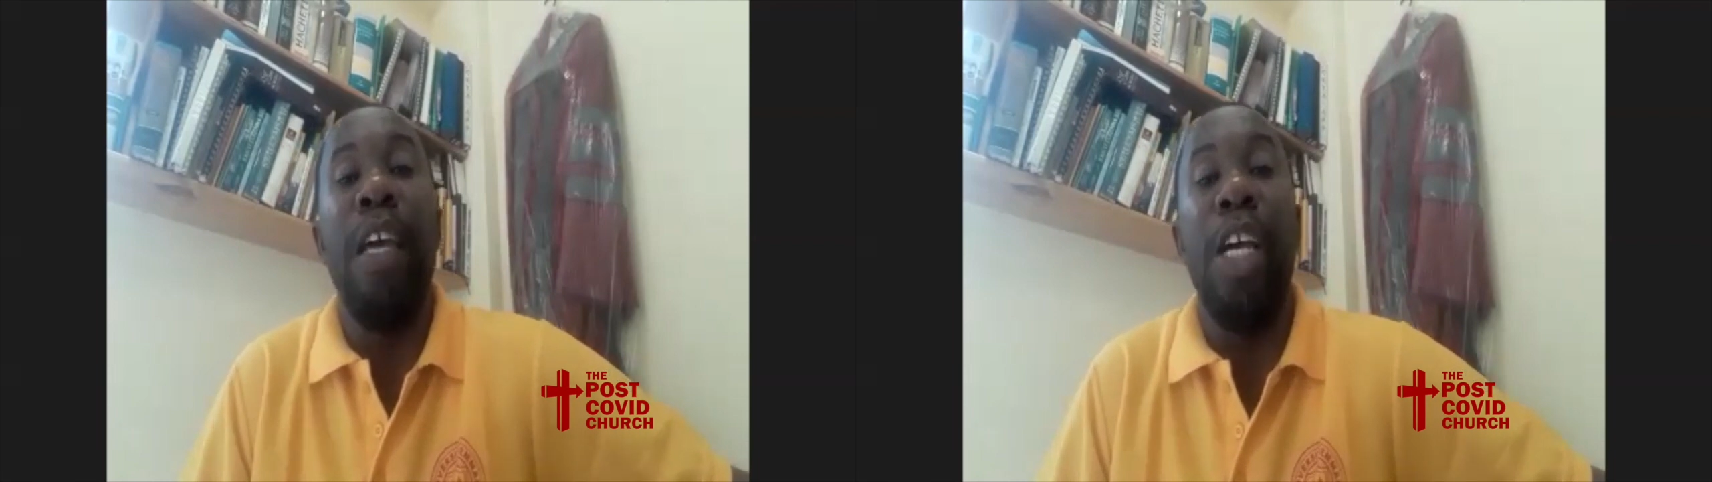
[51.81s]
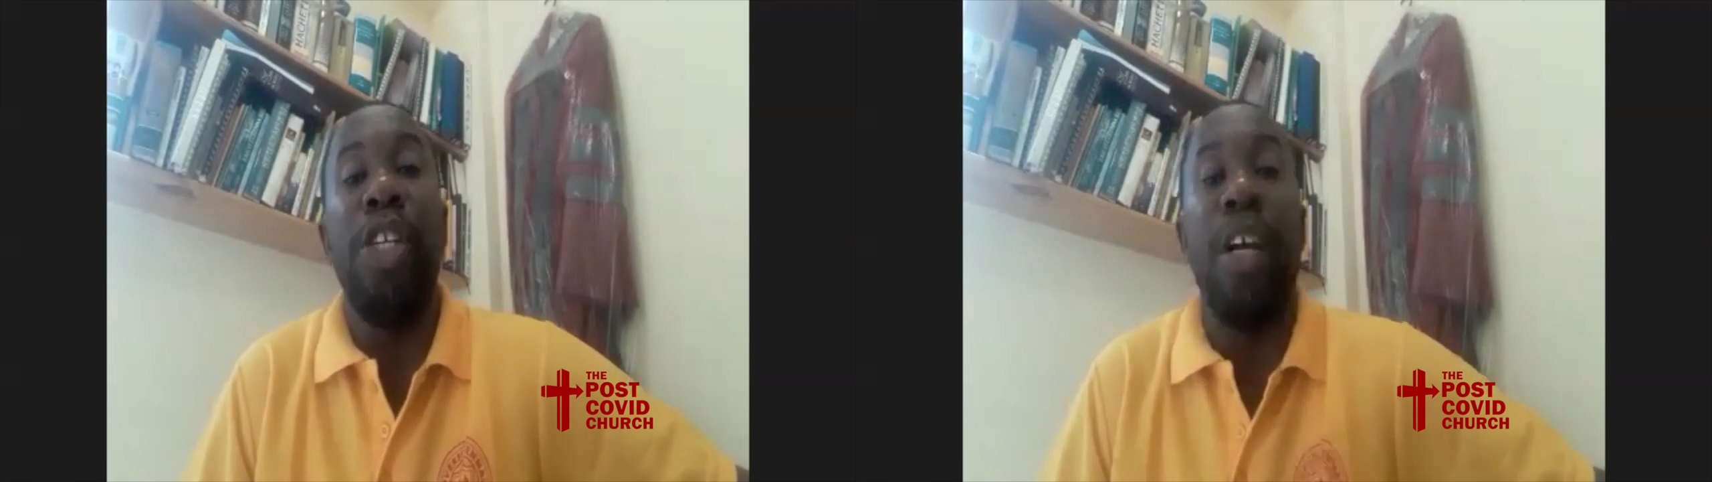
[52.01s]

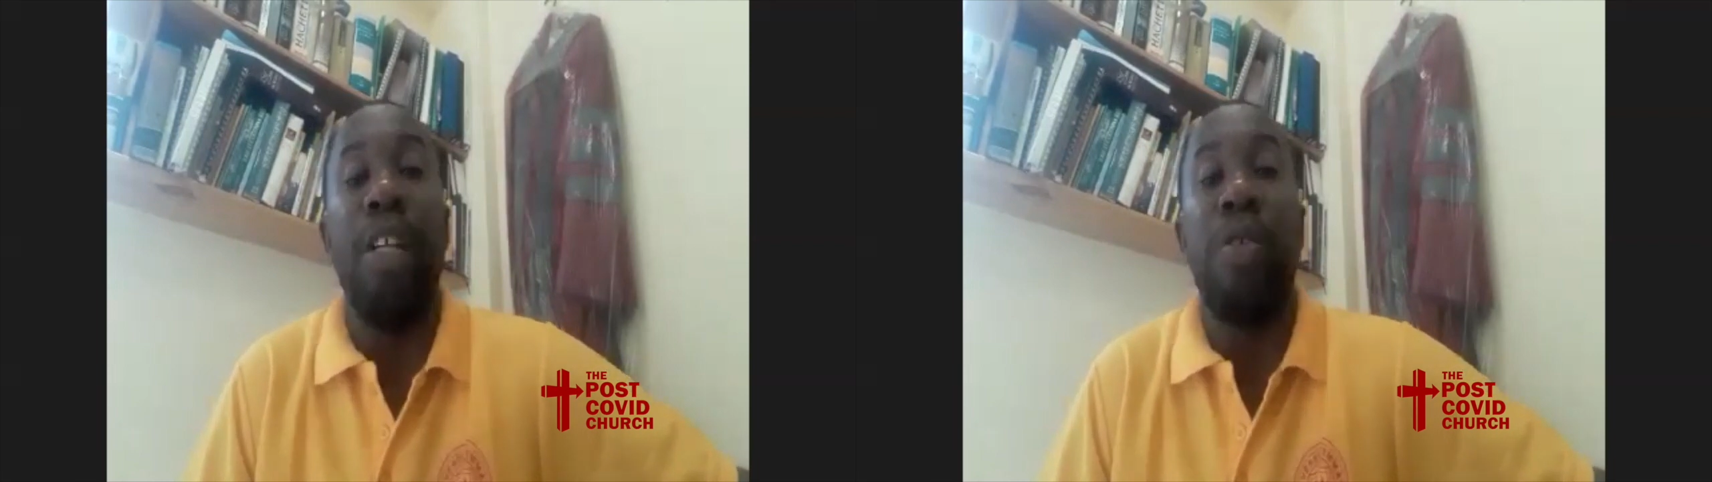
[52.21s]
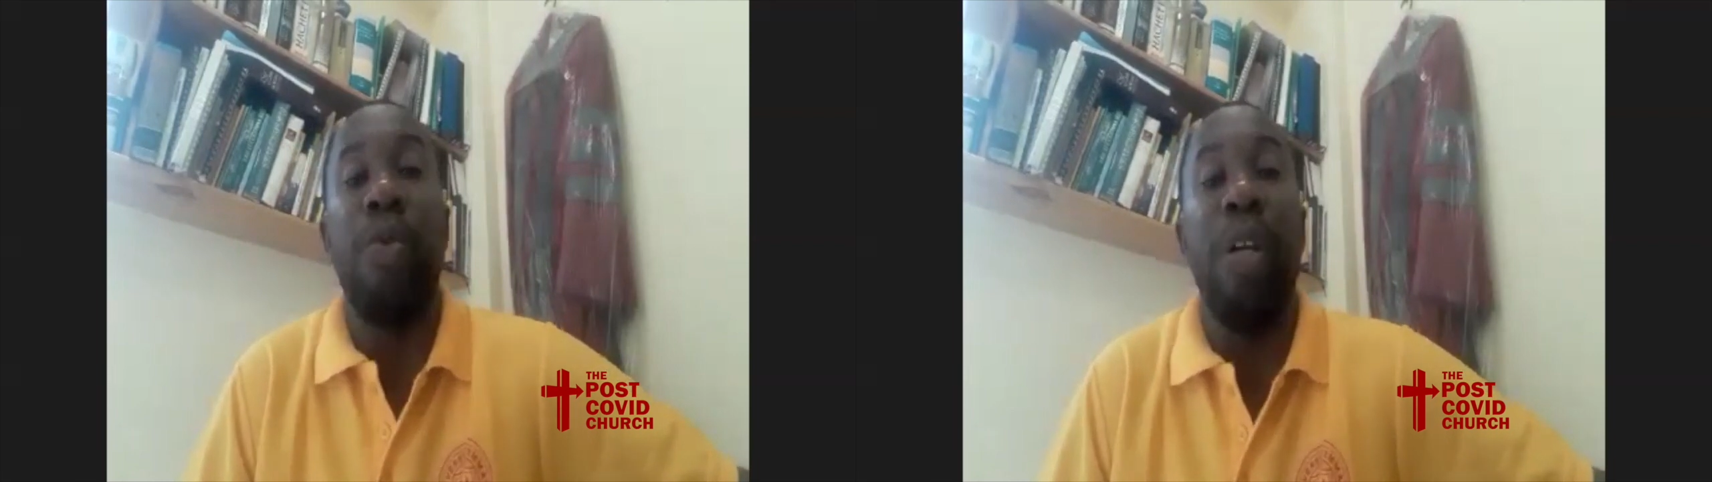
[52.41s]

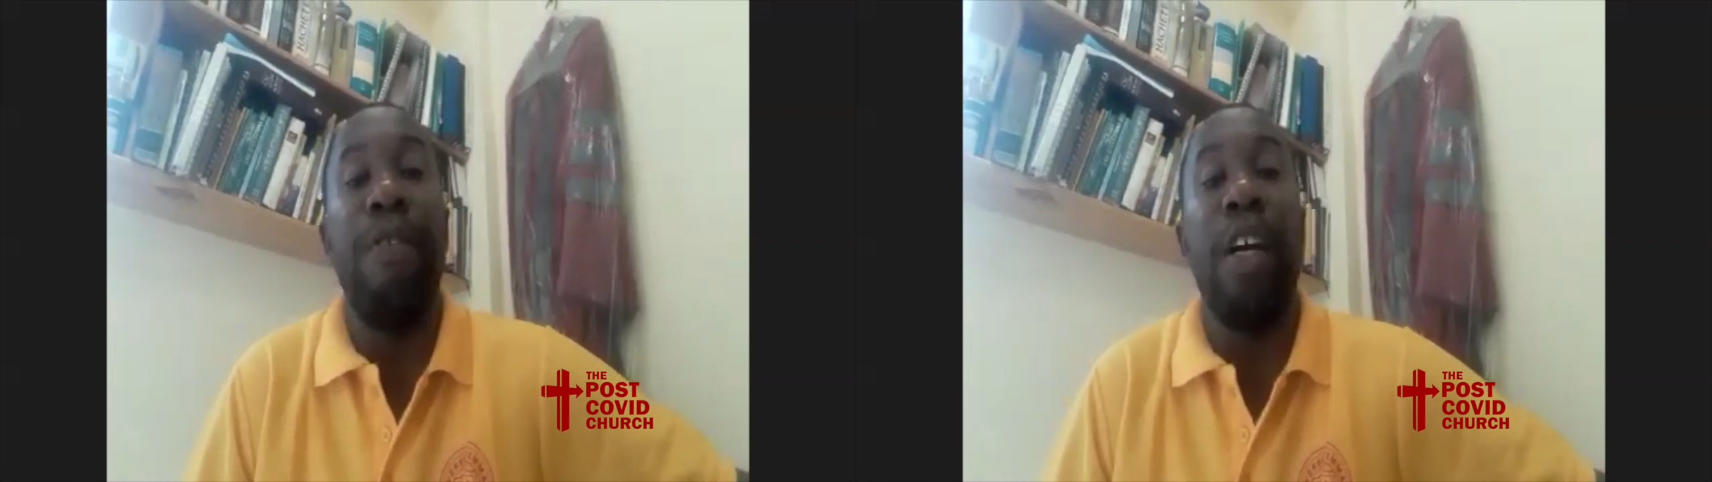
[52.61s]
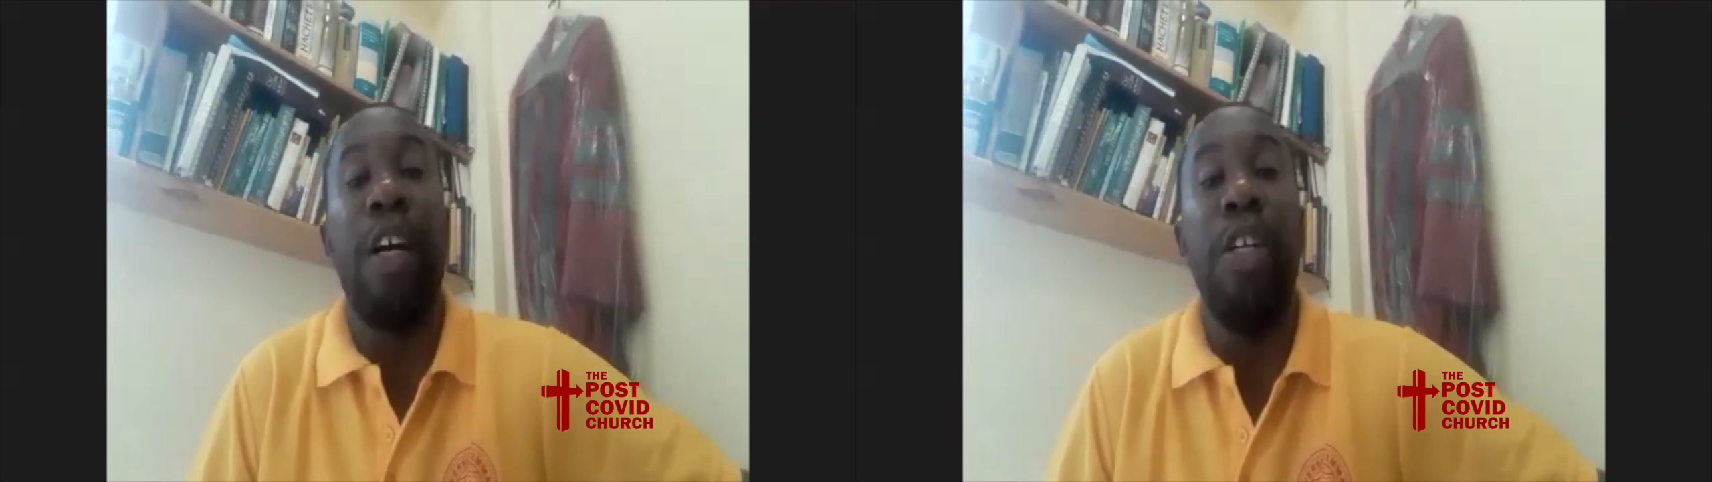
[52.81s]
Haitians who
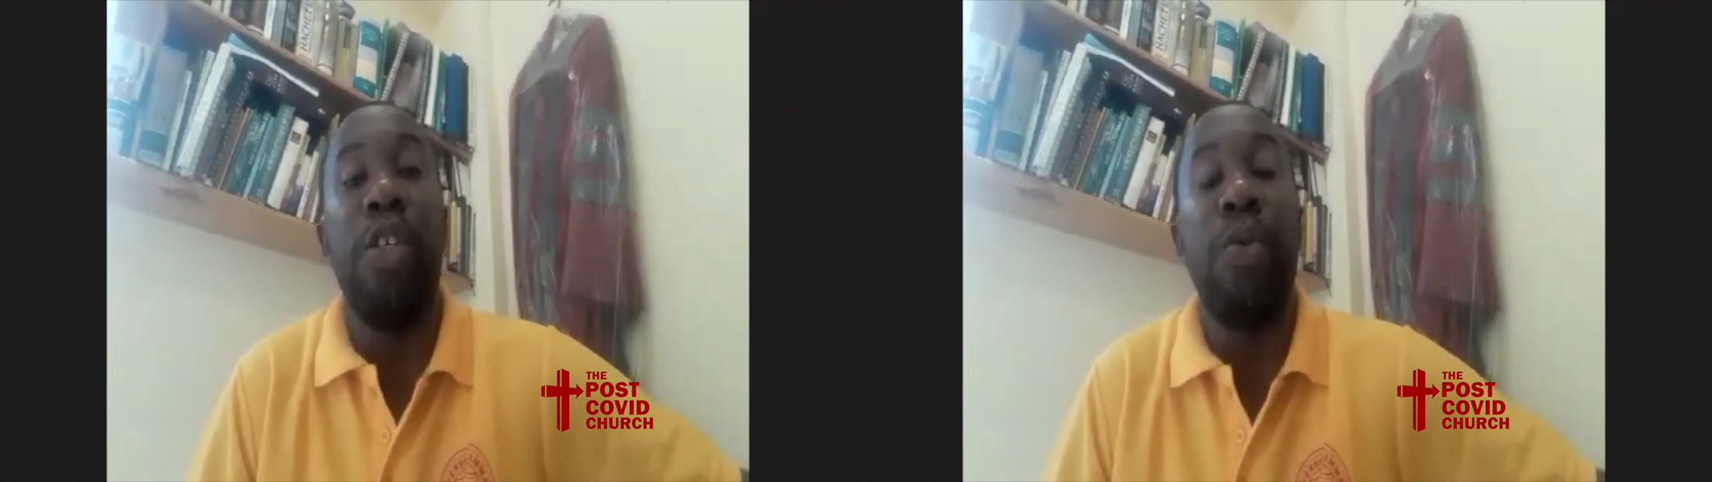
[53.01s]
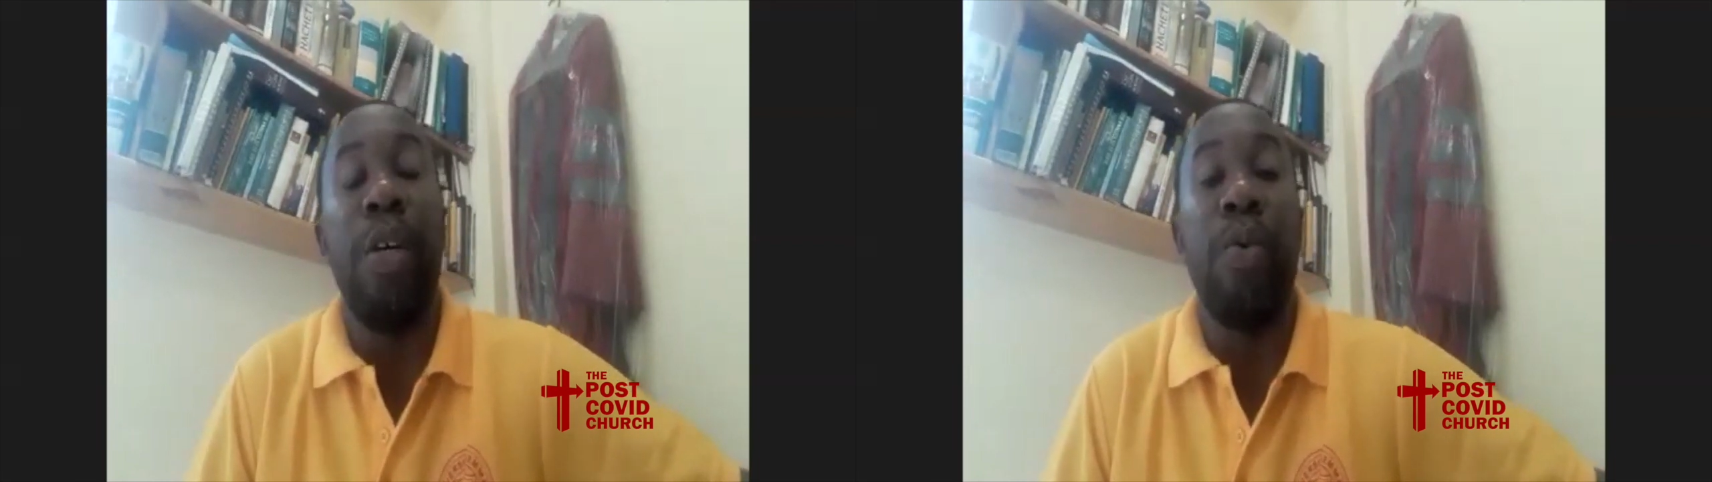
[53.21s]
leave the country